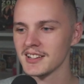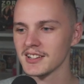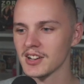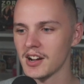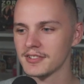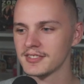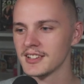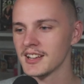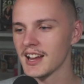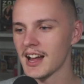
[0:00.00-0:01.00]
Cough.
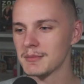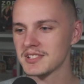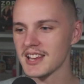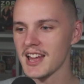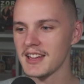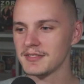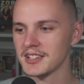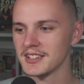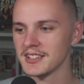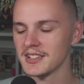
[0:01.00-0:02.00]
I'm saved.
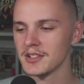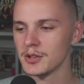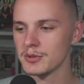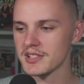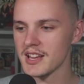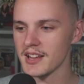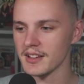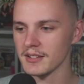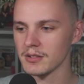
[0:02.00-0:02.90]
Who's there?